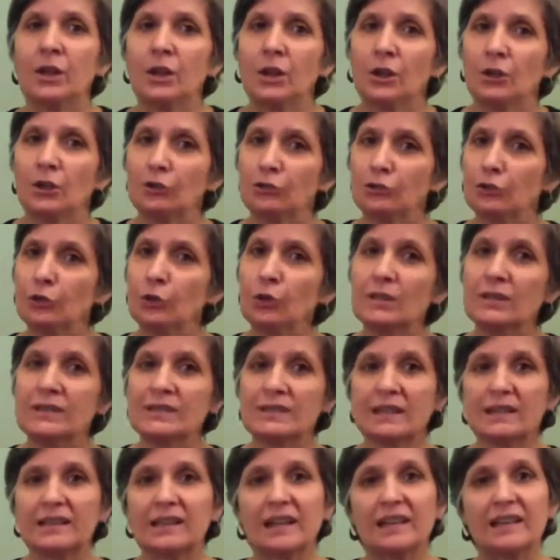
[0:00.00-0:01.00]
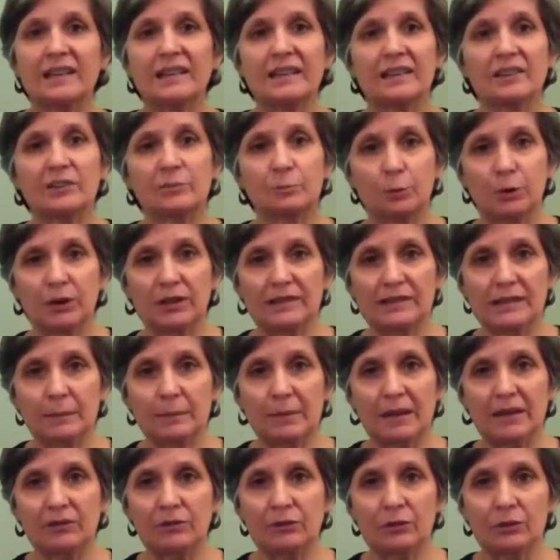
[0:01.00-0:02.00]
Students attending the spring
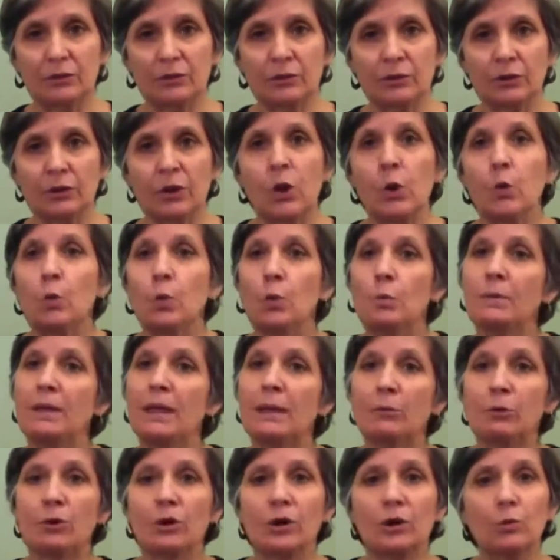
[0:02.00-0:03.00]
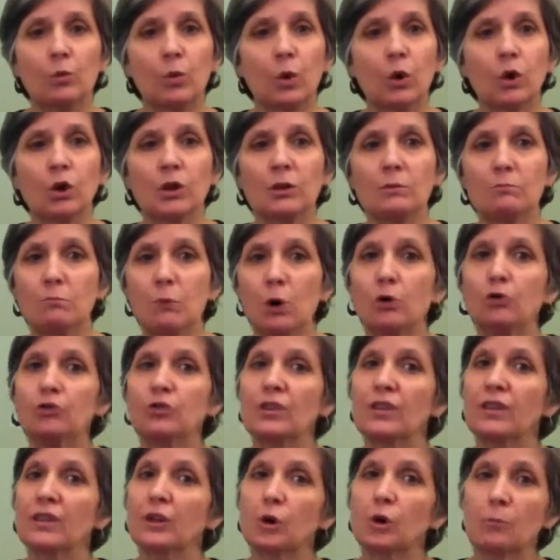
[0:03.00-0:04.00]
semester will be able to enroll in most of
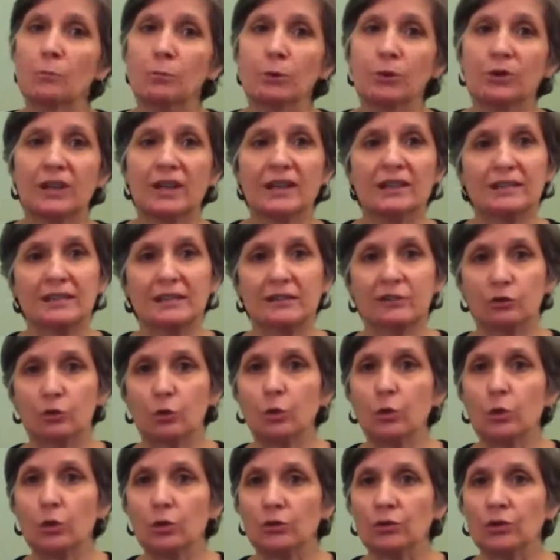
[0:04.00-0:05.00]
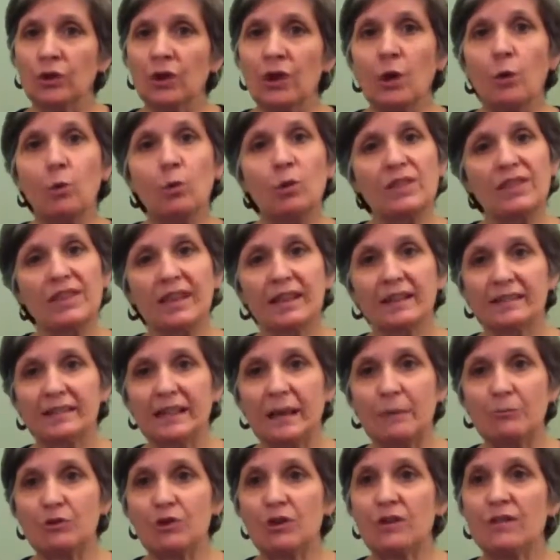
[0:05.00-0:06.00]
the Complutense schools, with the
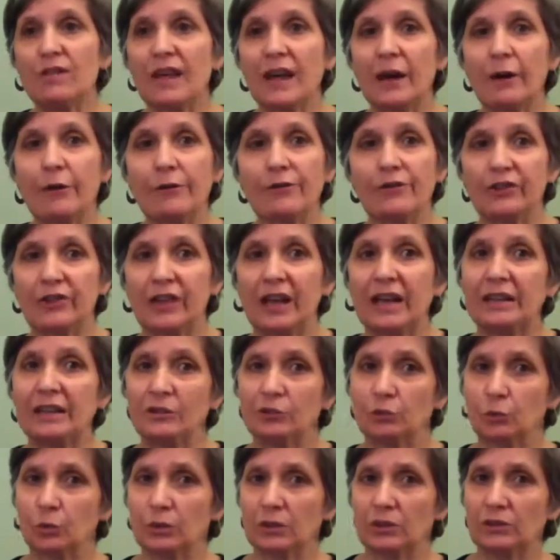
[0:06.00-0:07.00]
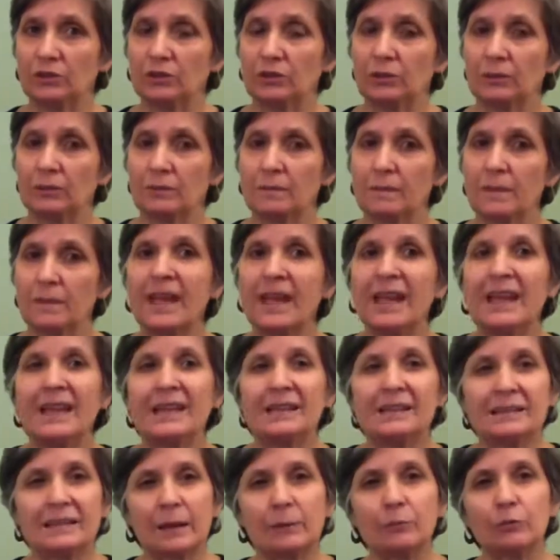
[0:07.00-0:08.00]
exception of the health science ones.
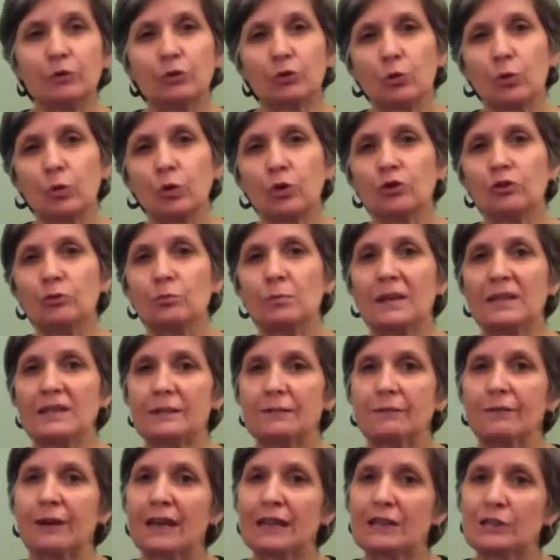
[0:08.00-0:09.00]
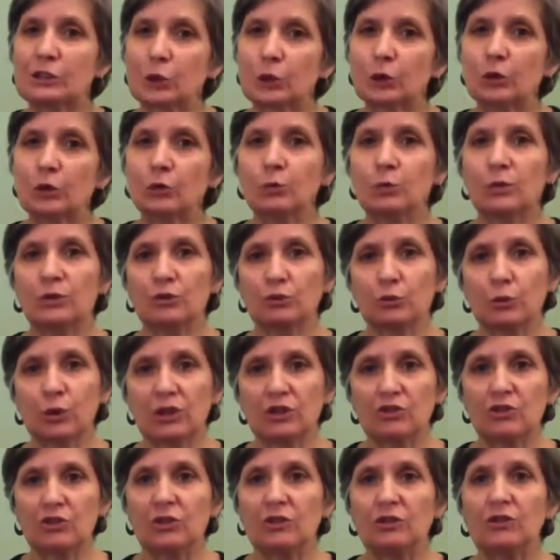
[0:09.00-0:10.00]
Some schools specify certain
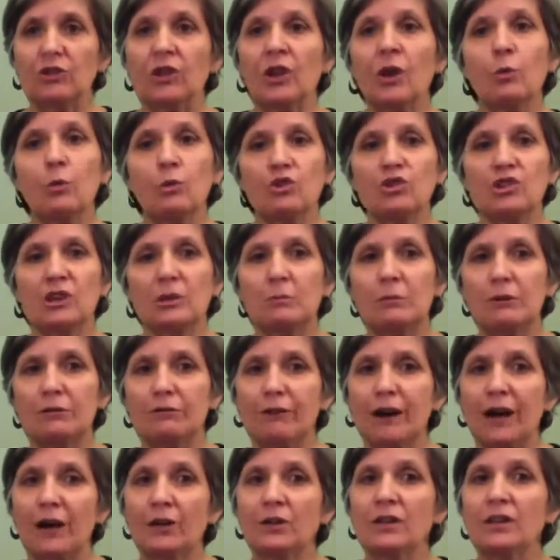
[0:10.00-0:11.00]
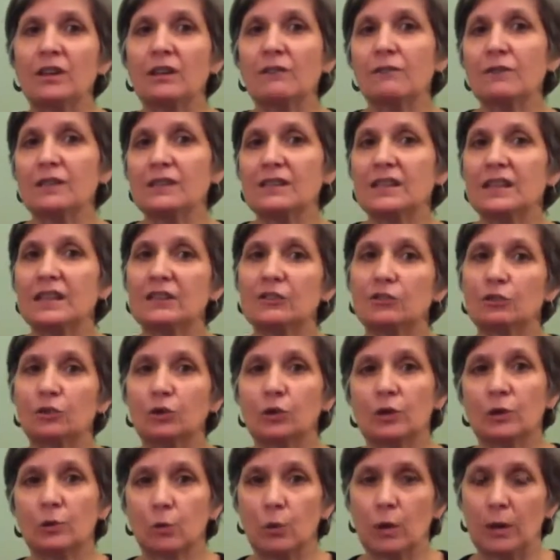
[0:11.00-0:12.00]
restrictions, which can be found in the visiting
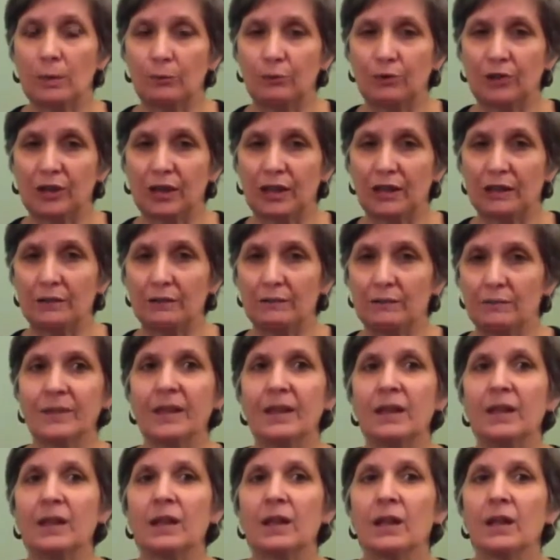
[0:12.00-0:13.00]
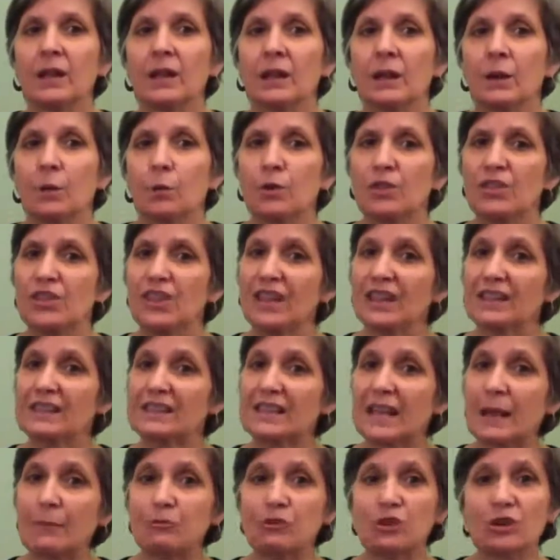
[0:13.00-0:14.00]
student website. With the
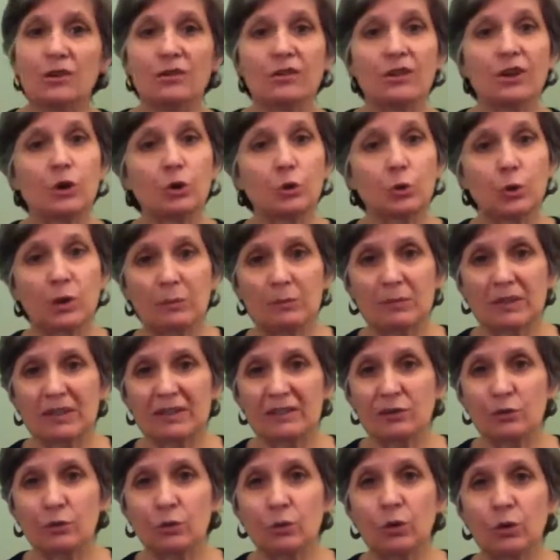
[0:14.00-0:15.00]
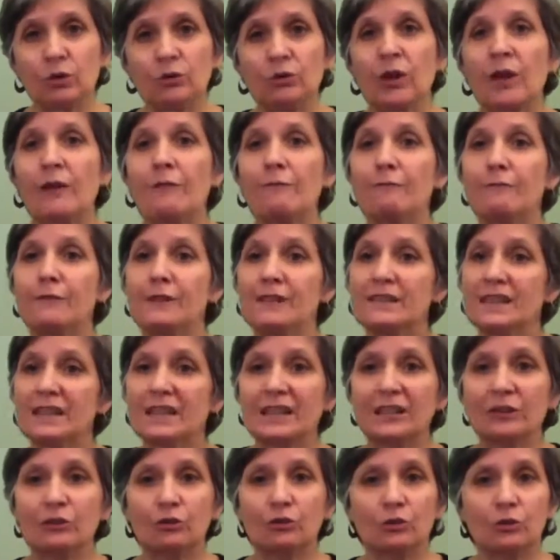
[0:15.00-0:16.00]
exception of the agreement schools,
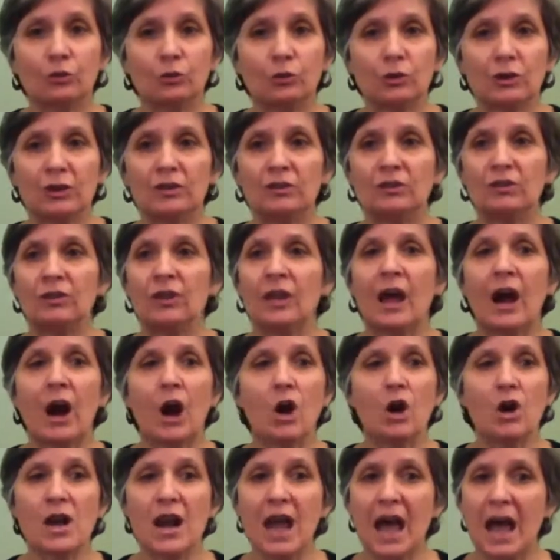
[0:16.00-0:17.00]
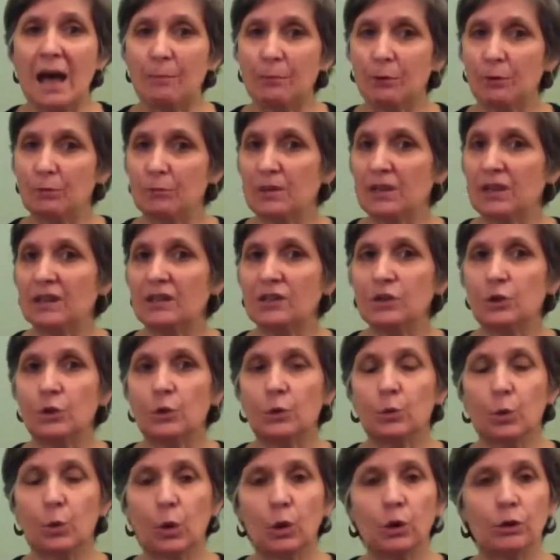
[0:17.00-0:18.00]
visiting students are not permitted to
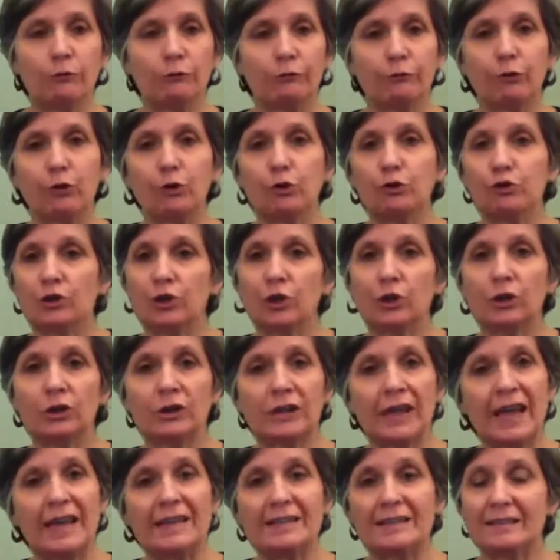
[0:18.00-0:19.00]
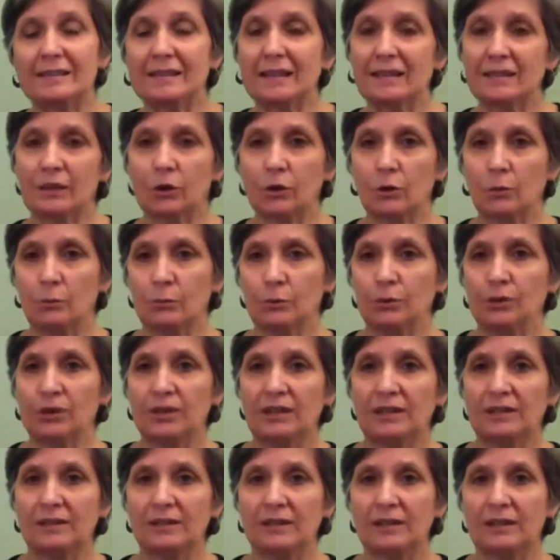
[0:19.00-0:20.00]
enroll in first-year classes at the
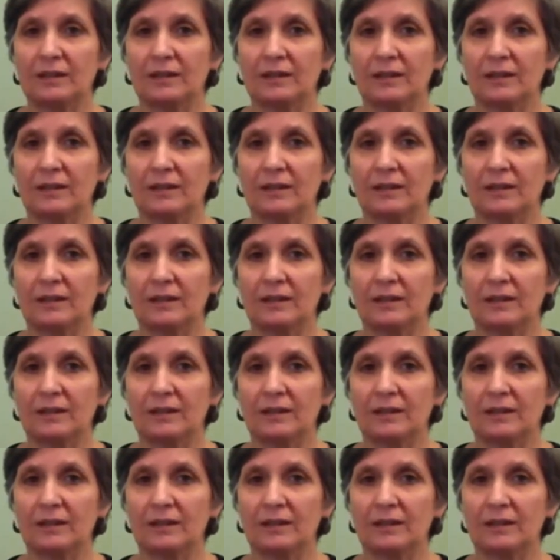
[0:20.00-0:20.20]
Complutense.